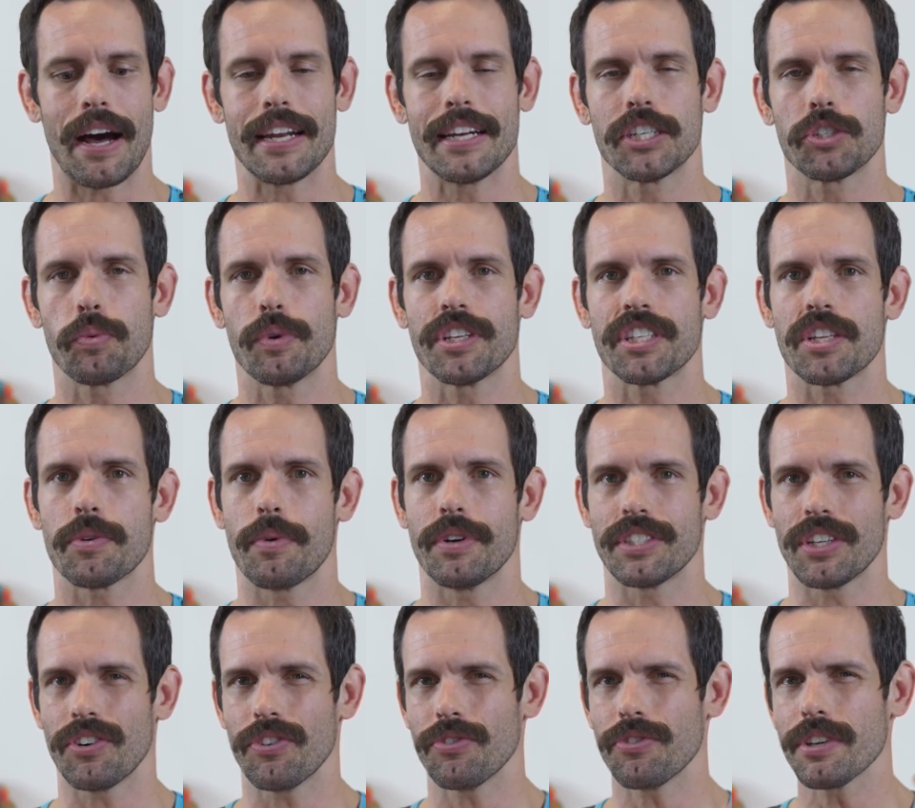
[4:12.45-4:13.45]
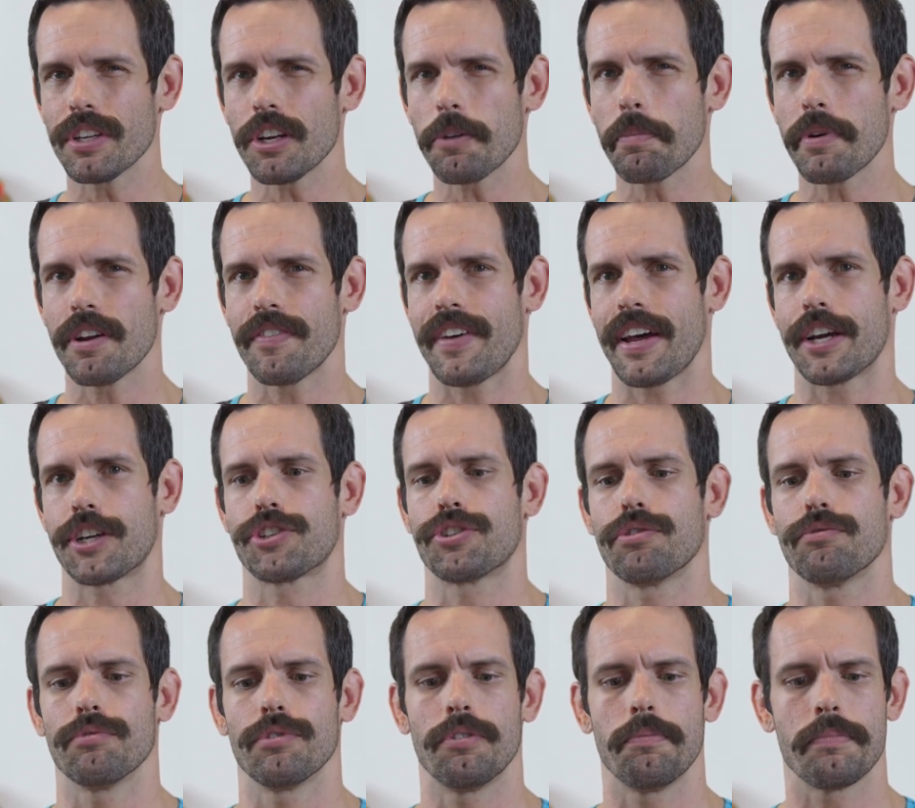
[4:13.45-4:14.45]
I just wish there was a little bit of
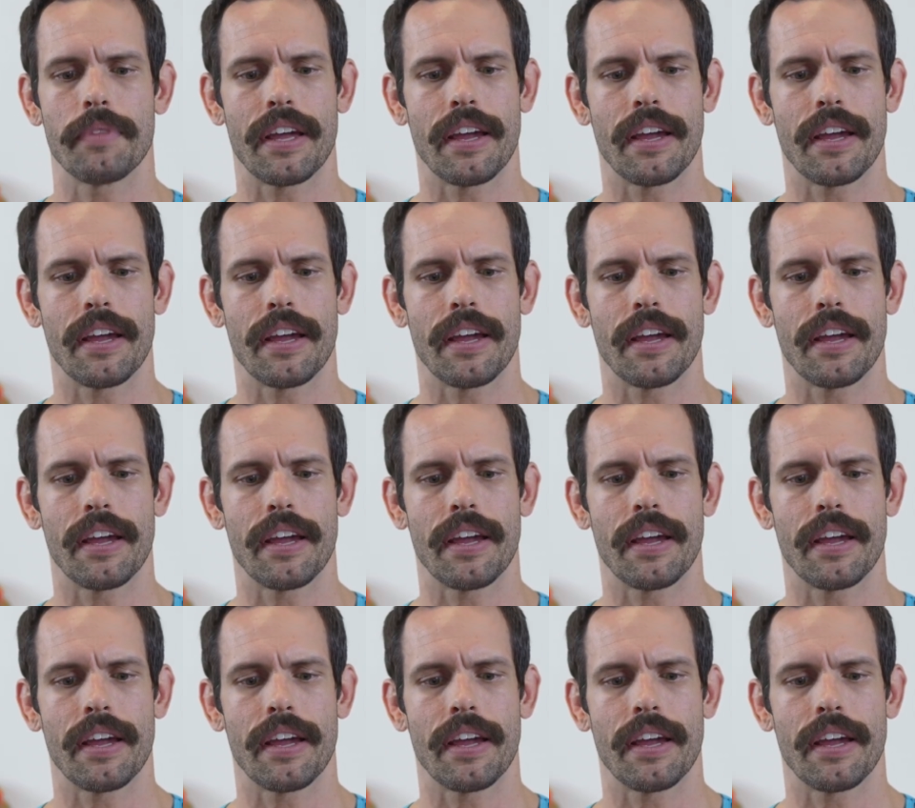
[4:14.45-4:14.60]
extra room